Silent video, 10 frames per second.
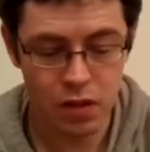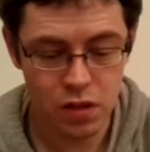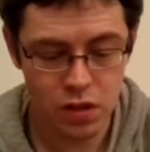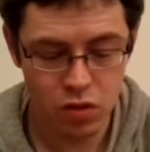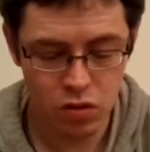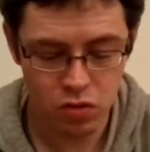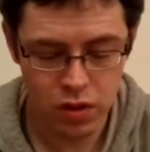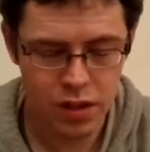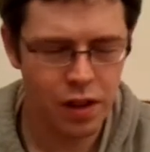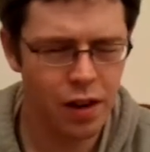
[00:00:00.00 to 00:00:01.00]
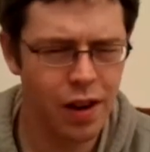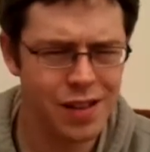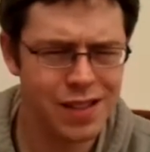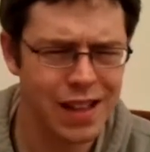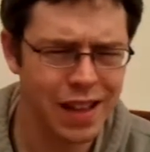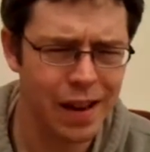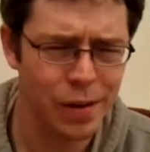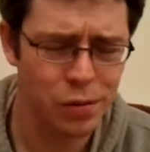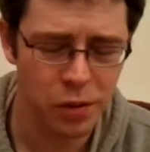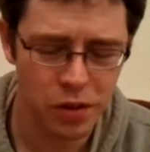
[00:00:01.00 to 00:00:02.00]
so it's kind of hard to tell the
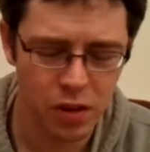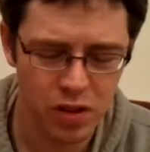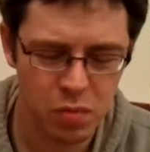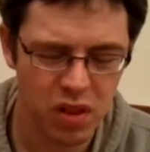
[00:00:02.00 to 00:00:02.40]
actual cost,